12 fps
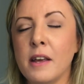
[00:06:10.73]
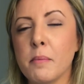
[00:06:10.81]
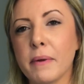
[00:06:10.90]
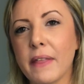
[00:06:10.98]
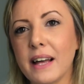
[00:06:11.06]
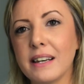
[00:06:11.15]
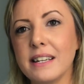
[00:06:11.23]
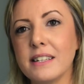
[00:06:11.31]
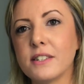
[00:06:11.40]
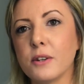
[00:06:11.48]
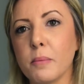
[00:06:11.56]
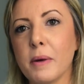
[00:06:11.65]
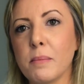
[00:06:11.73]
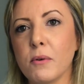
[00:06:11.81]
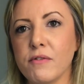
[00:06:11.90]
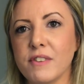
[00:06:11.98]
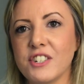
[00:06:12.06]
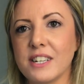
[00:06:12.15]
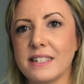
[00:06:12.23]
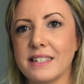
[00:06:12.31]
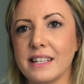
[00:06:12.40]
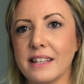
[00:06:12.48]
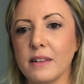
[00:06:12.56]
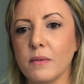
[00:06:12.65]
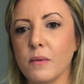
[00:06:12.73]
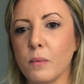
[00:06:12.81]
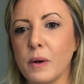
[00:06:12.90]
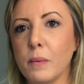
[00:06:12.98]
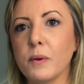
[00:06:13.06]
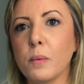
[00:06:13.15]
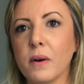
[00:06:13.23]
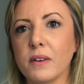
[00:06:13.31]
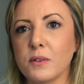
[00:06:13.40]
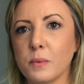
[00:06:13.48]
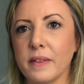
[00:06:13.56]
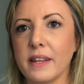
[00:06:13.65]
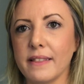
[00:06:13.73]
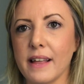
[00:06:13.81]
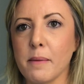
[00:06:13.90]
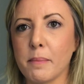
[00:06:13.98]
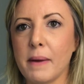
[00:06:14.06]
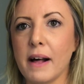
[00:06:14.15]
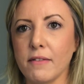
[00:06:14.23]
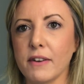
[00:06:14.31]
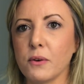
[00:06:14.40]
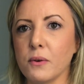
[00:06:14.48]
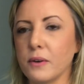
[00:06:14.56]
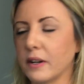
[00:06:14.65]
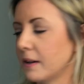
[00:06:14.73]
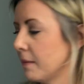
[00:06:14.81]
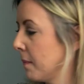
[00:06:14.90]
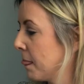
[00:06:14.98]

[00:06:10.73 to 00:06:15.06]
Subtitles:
But that leads to a bit more rigidity than we would want within that pelvic organ.